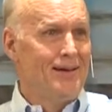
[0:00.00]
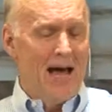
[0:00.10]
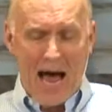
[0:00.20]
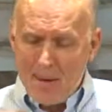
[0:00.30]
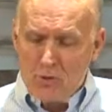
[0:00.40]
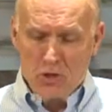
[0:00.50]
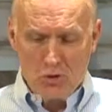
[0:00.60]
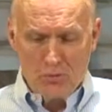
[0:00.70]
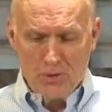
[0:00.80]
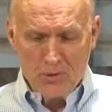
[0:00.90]
I'm the
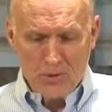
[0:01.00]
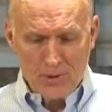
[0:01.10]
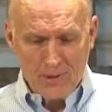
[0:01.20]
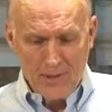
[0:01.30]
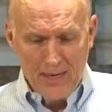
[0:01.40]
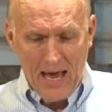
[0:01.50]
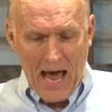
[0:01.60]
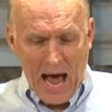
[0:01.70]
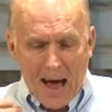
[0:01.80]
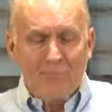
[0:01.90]
truth.
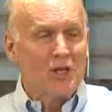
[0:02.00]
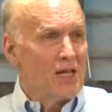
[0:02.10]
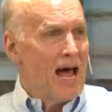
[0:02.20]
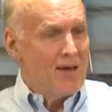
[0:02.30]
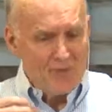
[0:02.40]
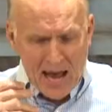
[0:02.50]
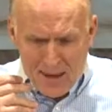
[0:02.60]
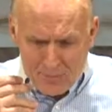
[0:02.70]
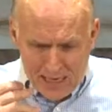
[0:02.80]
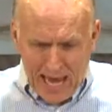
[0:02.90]
I'm the life. I
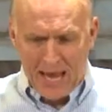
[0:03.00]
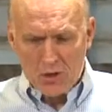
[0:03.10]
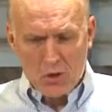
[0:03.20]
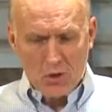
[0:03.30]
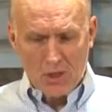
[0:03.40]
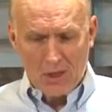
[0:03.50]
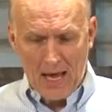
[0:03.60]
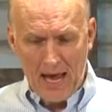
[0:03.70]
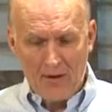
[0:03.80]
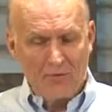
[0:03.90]
am the answer to
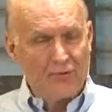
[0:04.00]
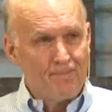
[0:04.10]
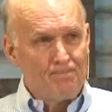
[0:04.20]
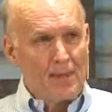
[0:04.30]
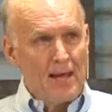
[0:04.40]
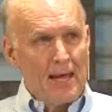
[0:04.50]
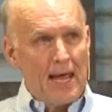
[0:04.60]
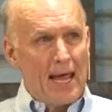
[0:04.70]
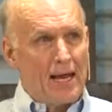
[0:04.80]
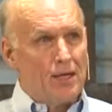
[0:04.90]
life.
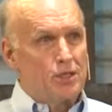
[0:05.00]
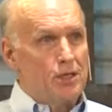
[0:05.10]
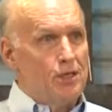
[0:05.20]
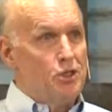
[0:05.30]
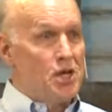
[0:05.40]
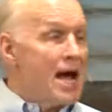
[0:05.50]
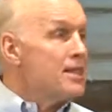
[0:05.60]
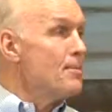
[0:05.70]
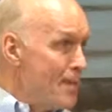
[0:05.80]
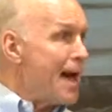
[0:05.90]
And John
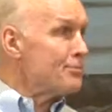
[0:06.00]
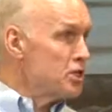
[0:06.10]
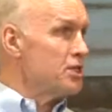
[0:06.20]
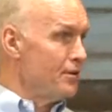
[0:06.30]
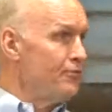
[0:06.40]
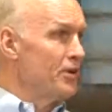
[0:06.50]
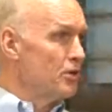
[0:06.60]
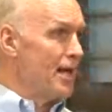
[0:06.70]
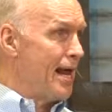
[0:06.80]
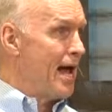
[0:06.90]
the Baptist had
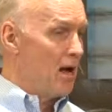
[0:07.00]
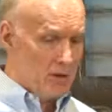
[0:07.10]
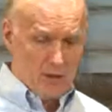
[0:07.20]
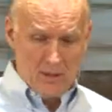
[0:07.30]
figured that out.